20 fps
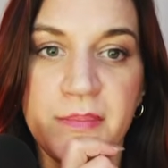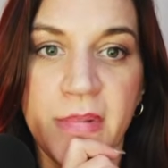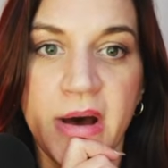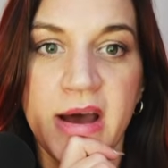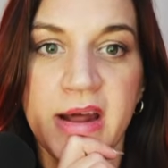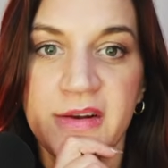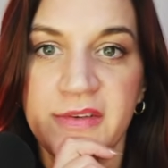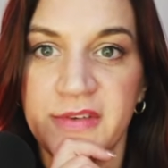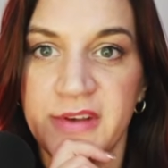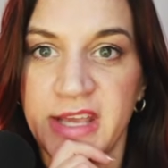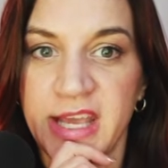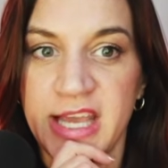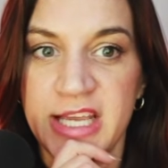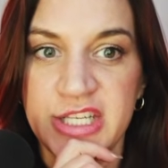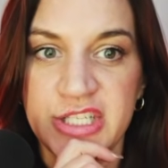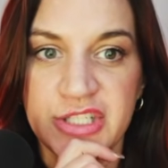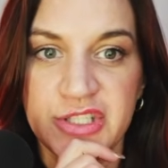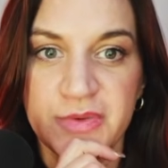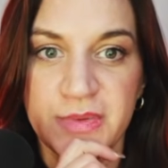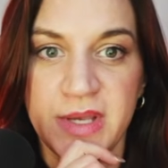
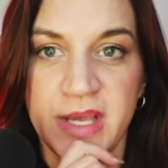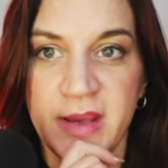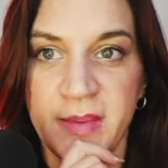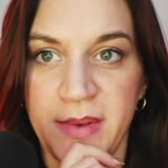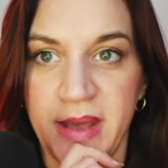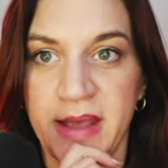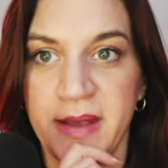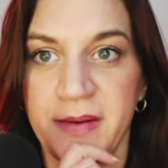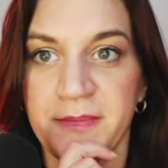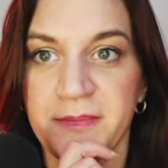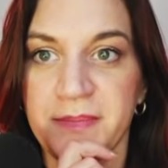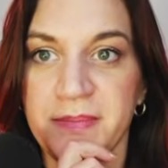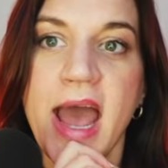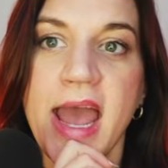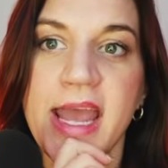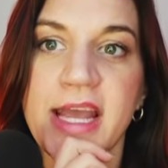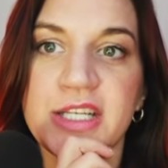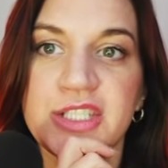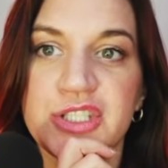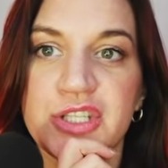modifications we can make,
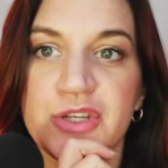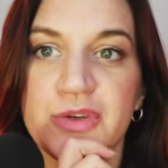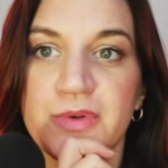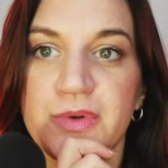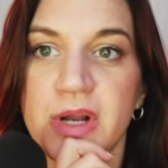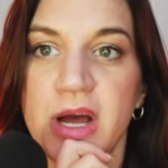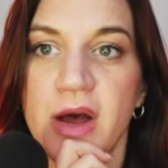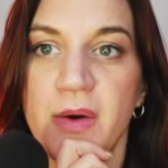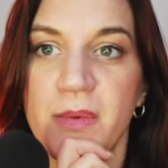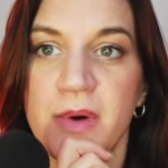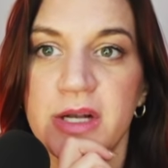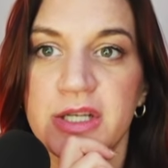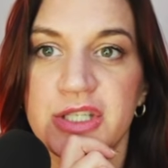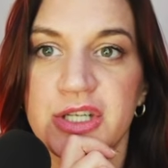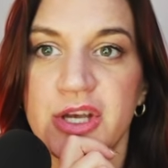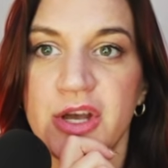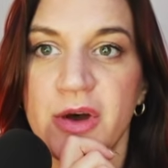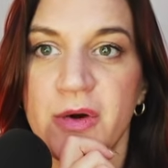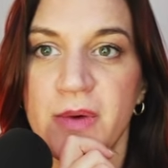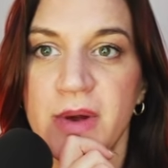I do not want
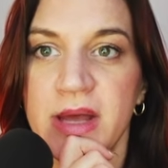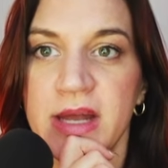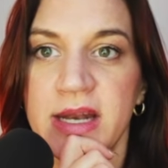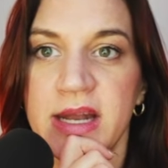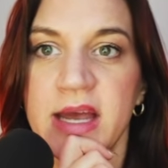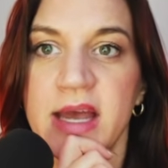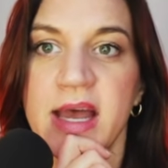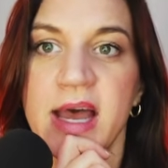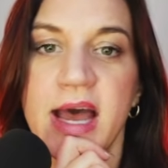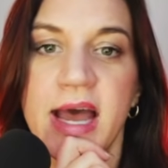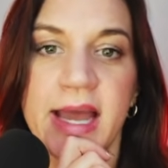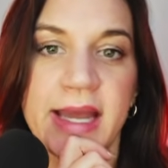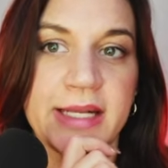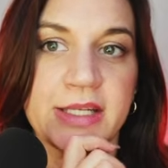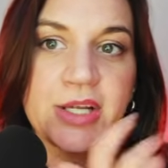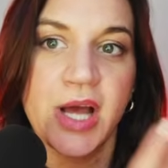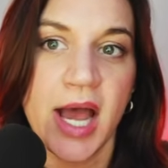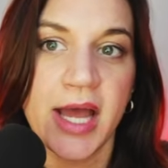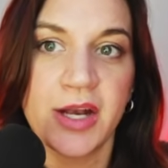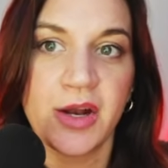to go in.
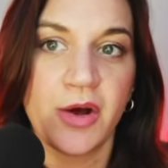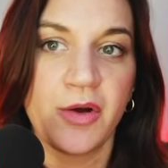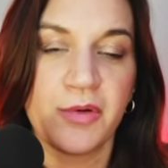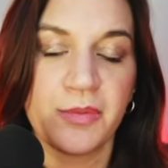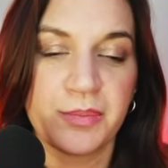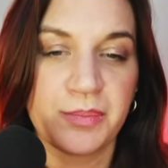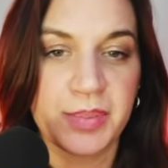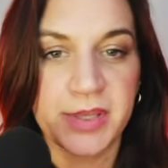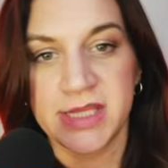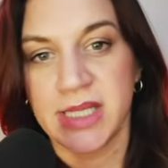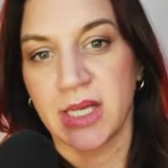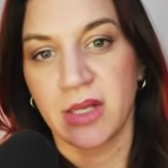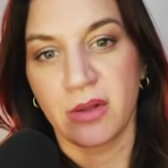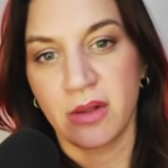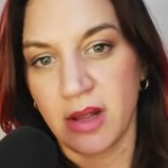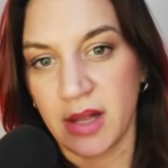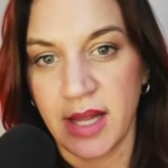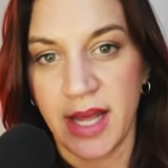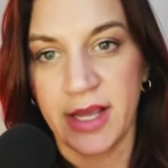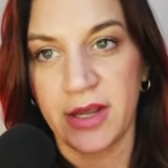I don't
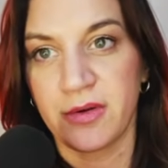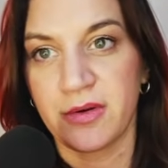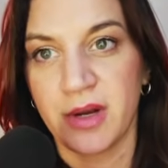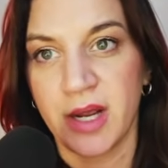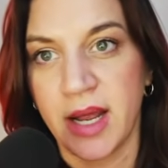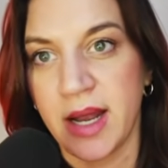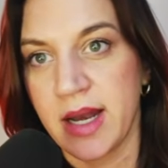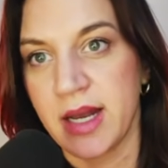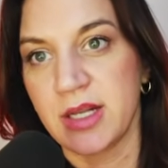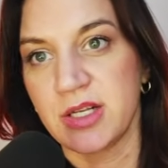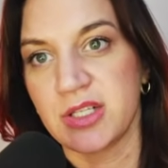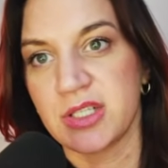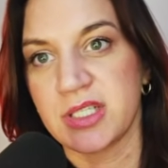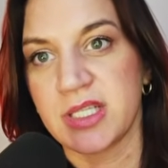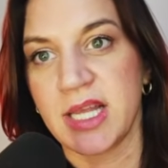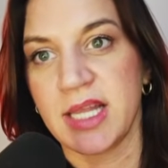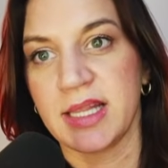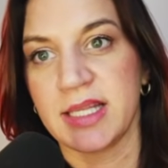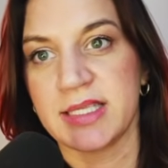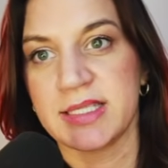particularly like creating
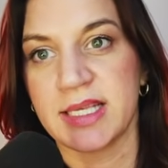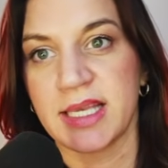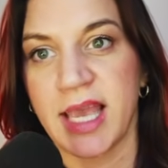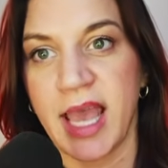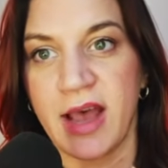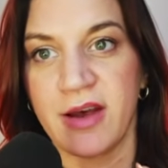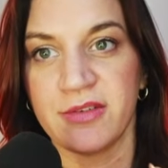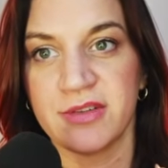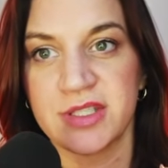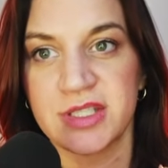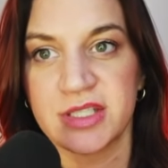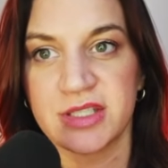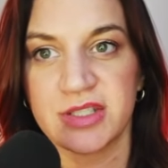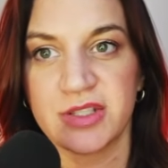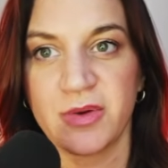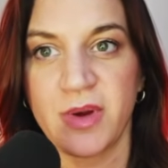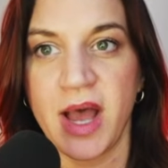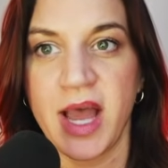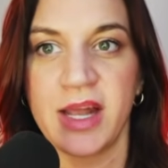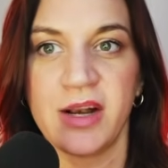just endless accounts. So